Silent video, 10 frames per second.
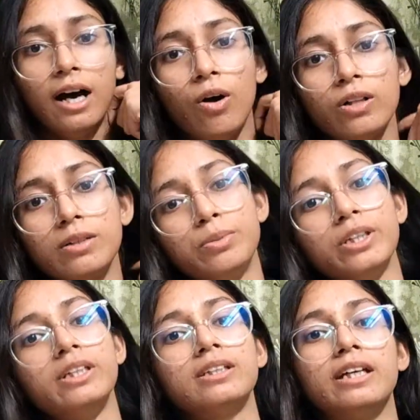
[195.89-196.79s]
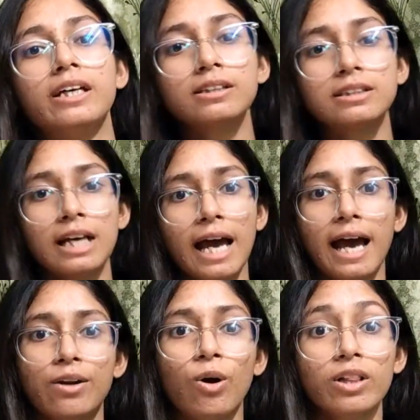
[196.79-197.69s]
all the breeding things
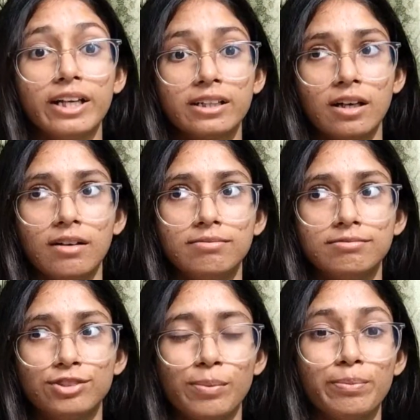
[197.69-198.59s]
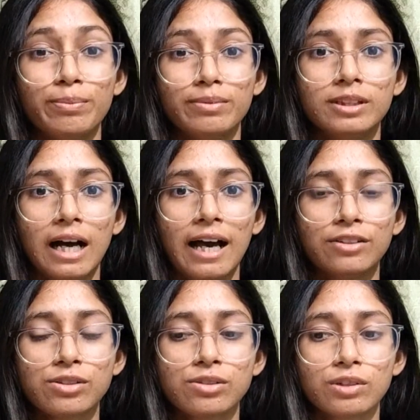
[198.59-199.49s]
and all that from, I
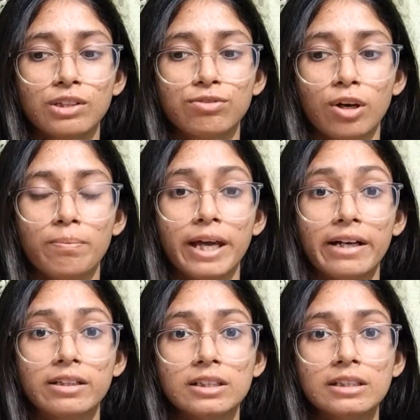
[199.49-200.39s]
used to read from that